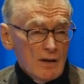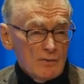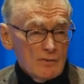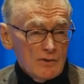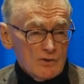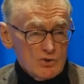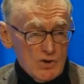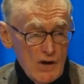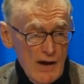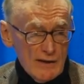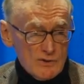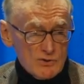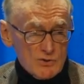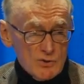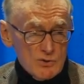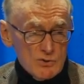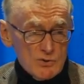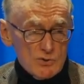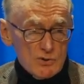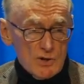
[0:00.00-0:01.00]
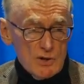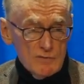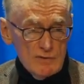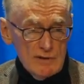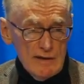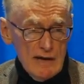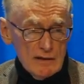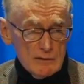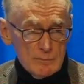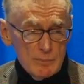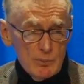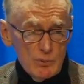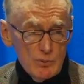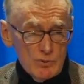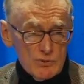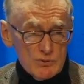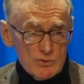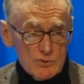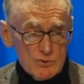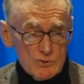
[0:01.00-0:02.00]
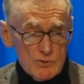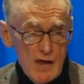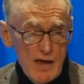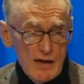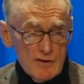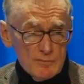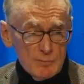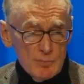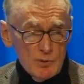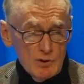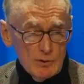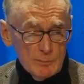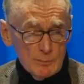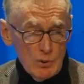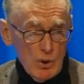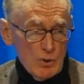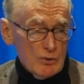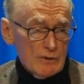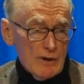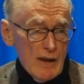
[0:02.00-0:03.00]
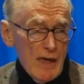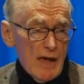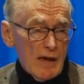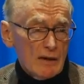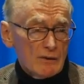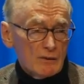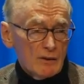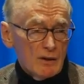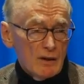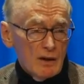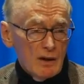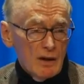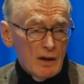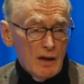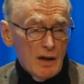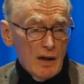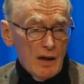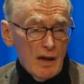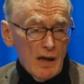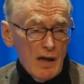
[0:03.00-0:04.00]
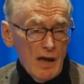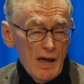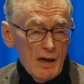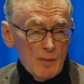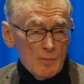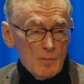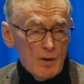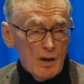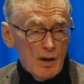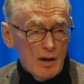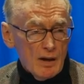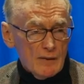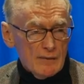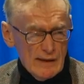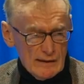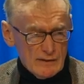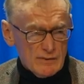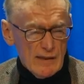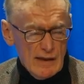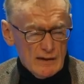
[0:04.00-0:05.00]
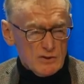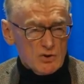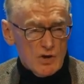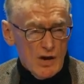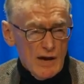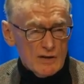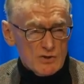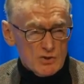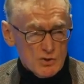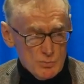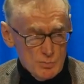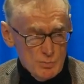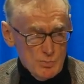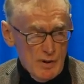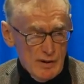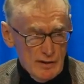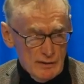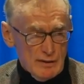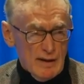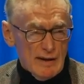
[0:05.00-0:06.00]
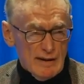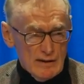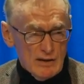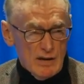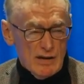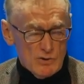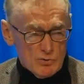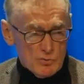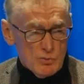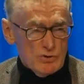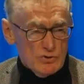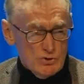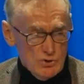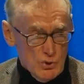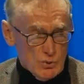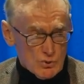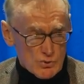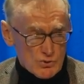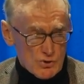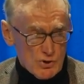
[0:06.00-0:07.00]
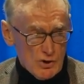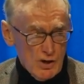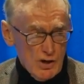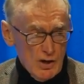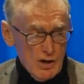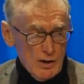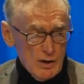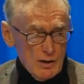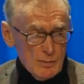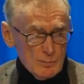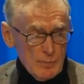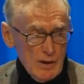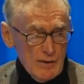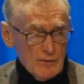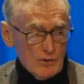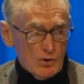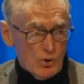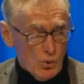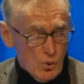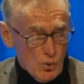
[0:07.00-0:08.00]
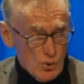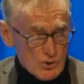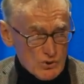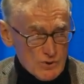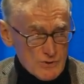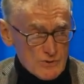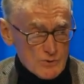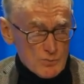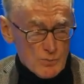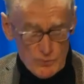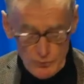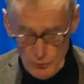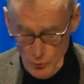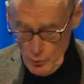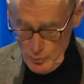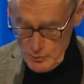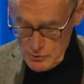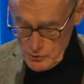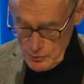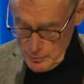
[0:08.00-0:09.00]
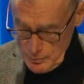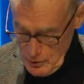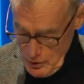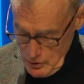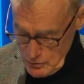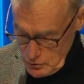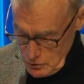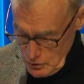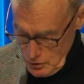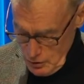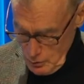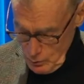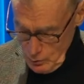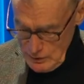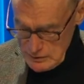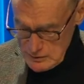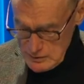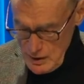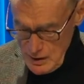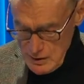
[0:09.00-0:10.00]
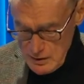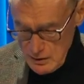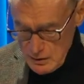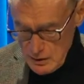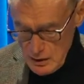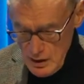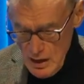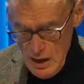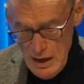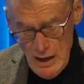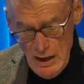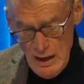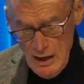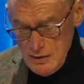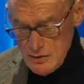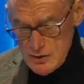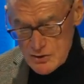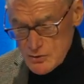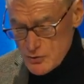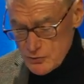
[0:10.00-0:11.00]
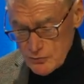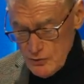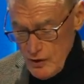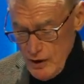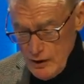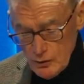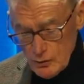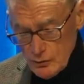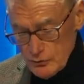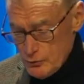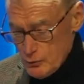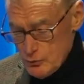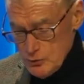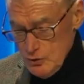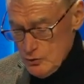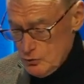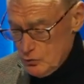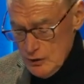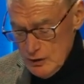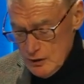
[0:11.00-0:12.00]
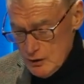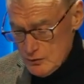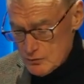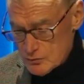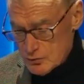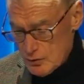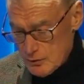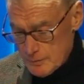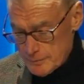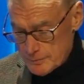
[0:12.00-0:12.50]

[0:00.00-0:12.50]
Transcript: the chances of a young person's life being blotted out, um, that, that chance is, is reduced by the cautious reformist approach we're taking. Just a final thought you think of